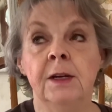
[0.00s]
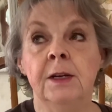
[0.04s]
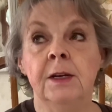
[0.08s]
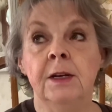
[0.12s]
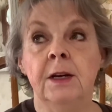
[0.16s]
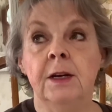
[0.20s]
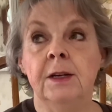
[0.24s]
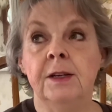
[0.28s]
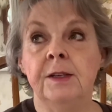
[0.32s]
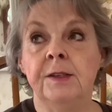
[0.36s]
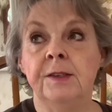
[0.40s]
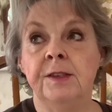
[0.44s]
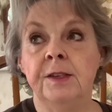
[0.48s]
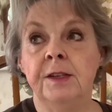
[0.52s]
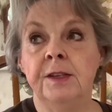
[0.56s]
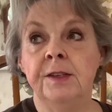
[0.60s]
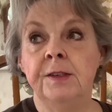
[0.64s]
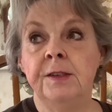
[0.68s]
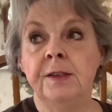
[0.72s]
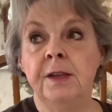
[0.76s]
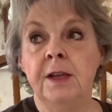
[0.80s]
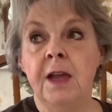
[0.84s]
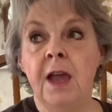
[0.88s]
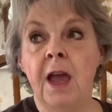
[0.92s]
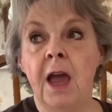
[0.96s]

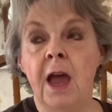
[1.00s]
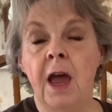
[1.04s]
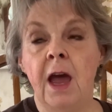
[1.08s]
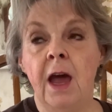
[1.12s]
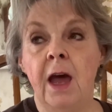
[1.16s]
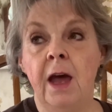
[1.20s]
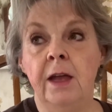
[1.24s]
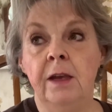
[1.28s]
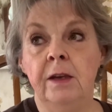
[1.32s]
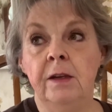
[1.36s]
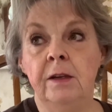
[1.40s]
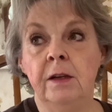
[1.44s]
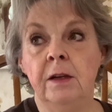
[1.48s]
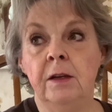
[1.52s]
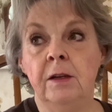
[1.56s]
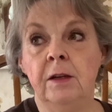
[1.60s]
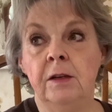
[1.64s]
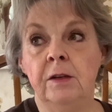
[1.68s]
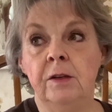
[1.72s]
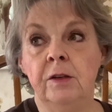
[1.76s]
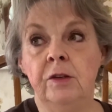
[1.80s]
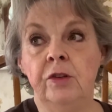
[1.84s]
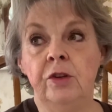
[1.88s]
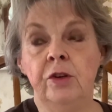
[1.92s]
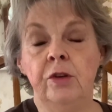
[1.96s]
Sissy had
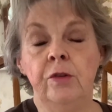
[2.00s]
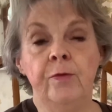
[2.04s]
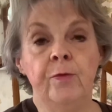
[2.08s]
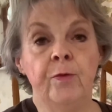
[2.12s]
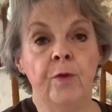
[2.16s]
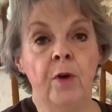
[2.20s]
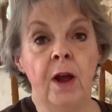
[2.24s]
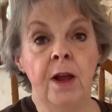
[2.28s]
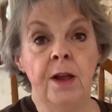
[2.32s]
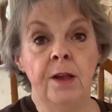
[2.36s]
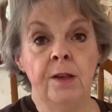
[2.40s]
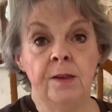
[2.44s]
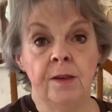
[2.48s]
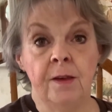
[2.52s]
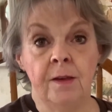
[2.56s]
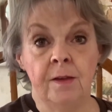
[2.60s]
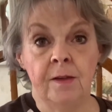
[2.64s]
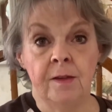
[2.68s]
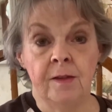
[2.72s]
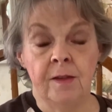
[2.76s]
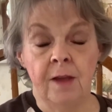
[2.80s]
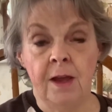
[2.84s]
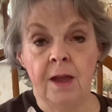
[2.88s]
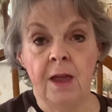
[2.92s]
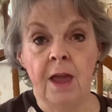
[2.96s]
two phrases
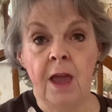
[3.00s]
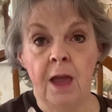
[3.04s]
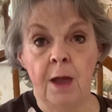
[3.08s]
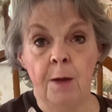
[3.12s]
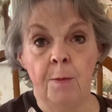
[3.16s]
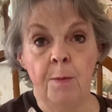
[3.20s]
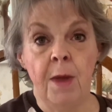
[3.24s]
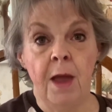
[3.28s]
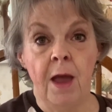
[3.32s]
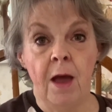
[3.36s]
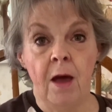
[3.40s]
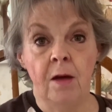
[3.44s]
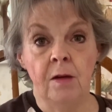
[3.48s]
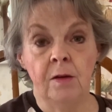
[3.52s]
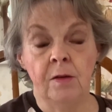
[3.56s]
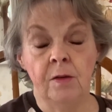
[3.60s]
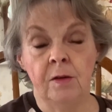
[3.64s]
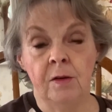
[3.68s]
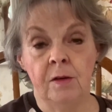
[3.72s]
that came out